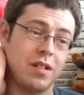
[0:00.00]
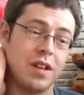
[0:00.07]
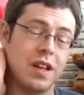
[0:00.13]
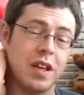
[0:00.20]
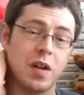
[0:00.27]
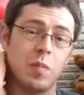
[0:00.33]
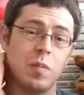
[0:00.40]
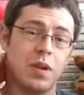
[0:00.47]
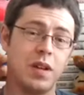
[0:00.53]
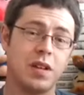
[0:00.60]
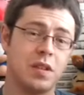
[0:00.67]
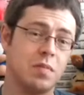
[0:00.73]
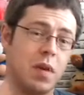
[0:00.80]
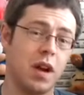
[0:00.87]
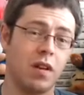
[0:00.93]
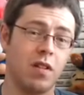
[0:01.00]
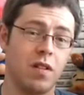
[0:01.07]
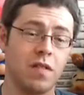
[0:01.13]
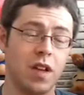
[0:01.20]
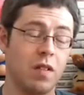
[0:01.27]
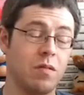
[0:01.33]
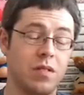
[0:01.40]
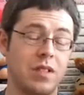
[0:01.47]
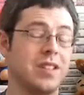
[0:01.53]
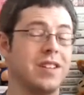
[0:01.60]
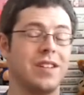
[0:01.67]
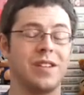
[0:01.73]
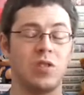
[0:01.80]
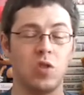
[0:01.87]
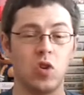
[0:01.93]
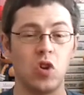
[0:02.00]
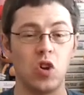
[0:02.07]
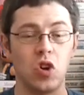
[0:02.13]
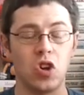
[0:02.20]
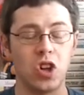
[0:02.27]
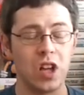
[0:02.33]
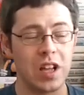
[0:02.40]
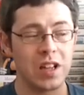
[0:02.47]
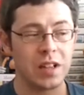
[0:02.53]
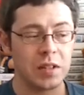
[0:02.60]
an incomplete Mega Drive game. It's like, good luck.